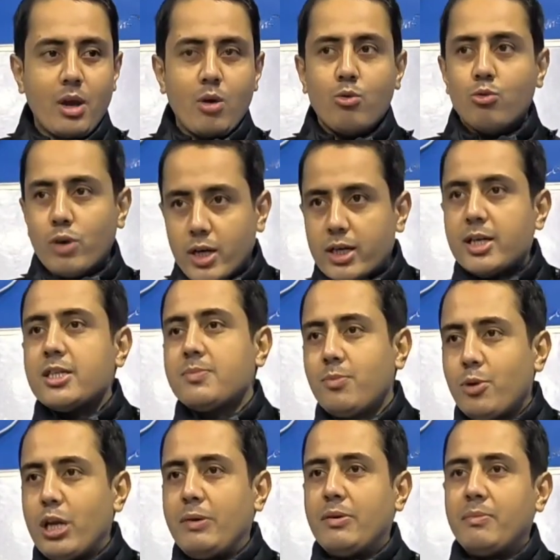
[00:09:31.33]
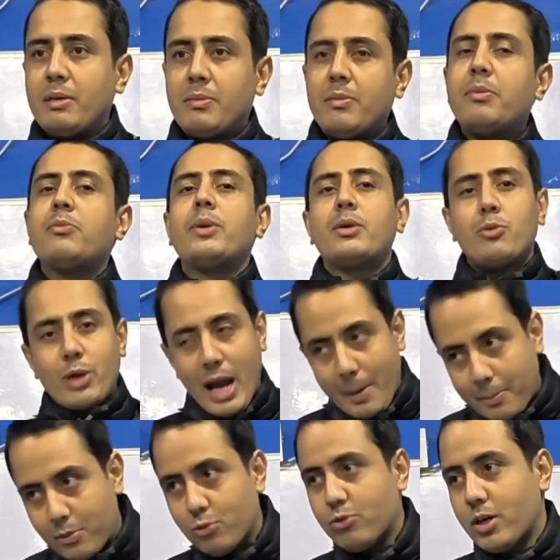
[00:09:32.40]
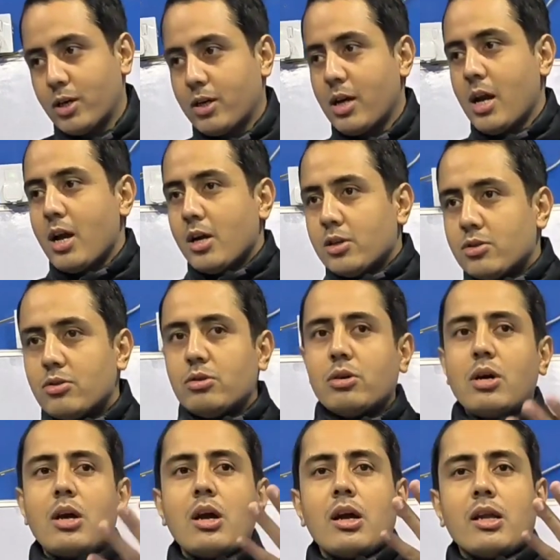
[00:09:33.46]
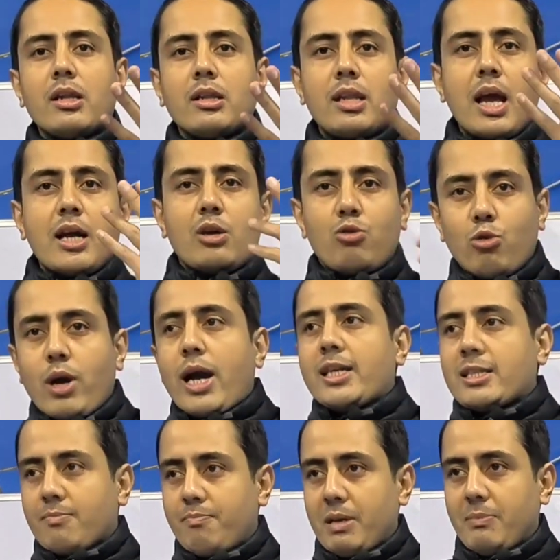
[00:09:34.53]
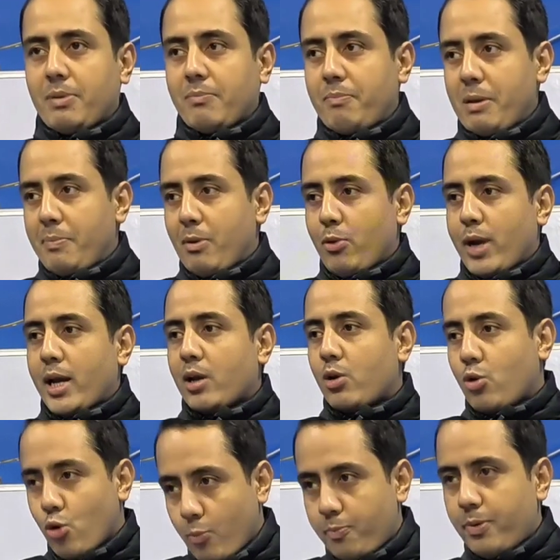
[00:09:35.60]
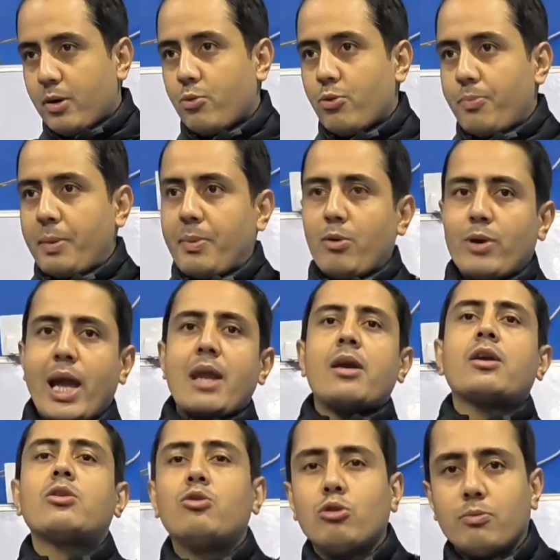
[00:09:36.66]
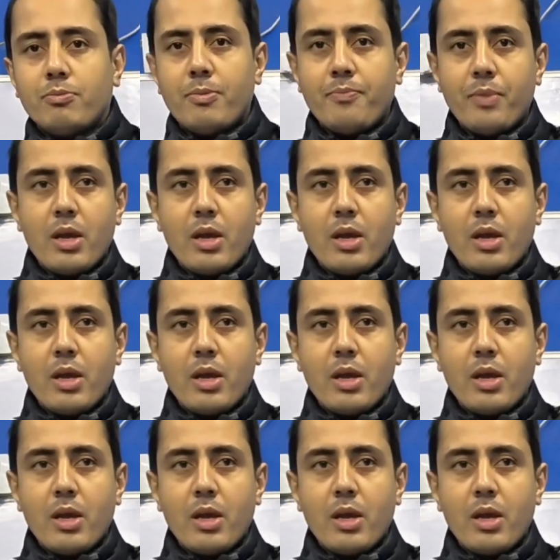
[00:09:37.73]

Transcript: Work is boring for many people, but we have to work. So there are two kinds of people. People who can cope, people who cannot cope.